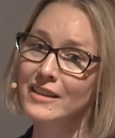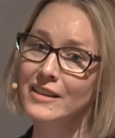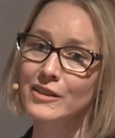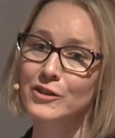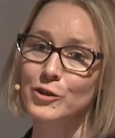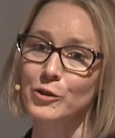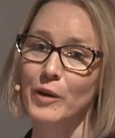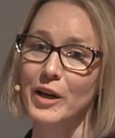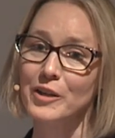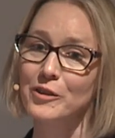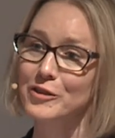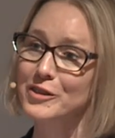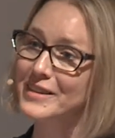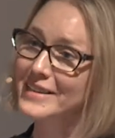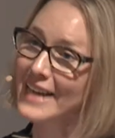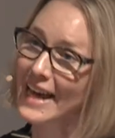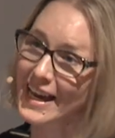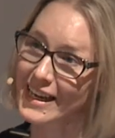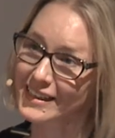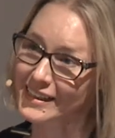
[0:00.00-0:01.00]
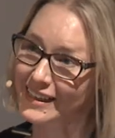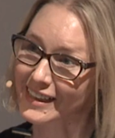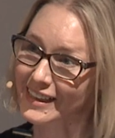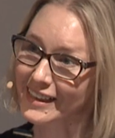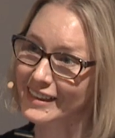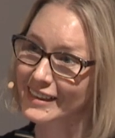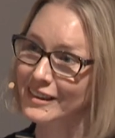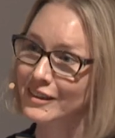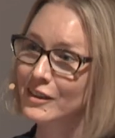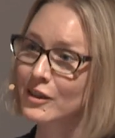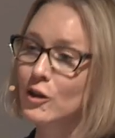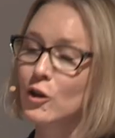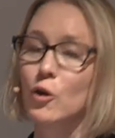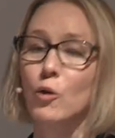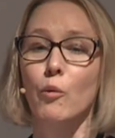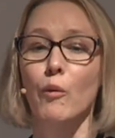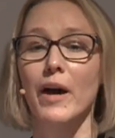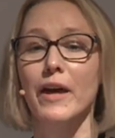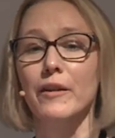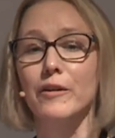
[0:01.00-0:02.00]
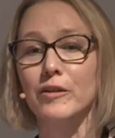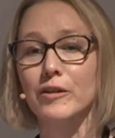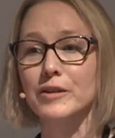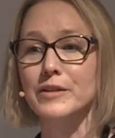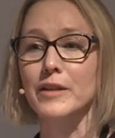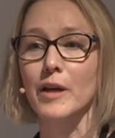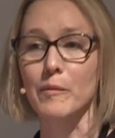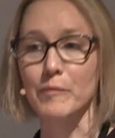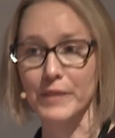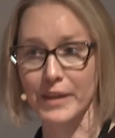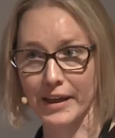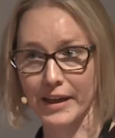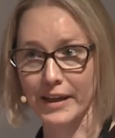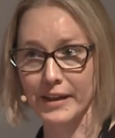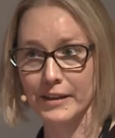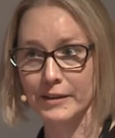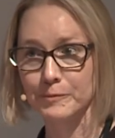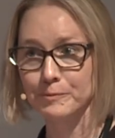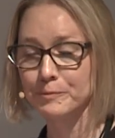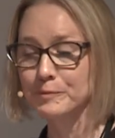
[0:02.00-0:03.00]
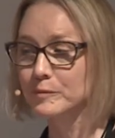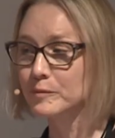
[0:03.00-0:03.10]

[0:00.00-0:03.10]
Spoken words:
to understanding whether something